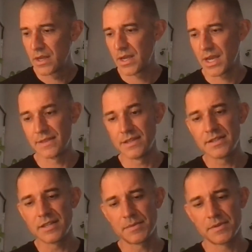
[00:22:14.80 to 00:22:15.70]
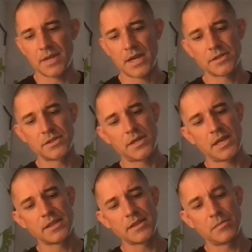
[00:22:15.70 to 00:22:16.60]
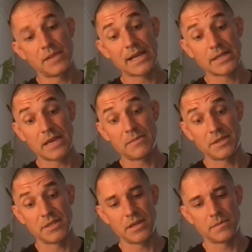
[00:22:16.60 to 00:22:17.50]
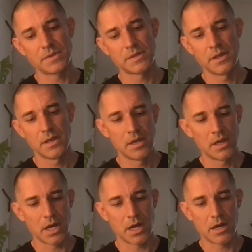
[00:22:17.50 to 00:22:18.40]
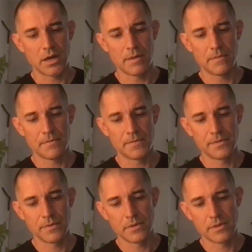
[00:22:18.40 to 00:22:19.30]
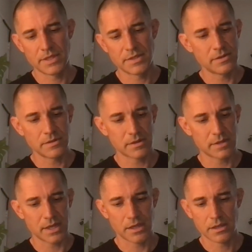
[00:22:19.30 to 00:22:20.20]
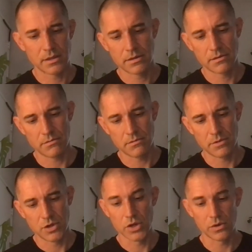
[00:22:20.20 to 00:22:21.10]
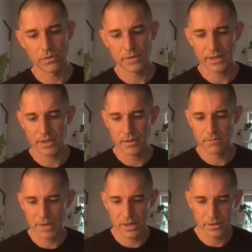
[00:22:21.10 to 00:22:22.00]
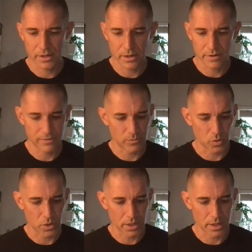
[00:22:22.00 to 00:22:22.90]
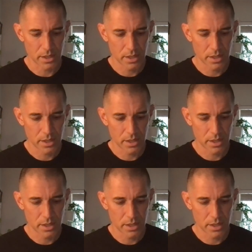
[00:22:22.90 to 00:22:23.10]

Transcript: And these tips, actually, I think they're black diamond tips. They still look like new, like they barely are even worn.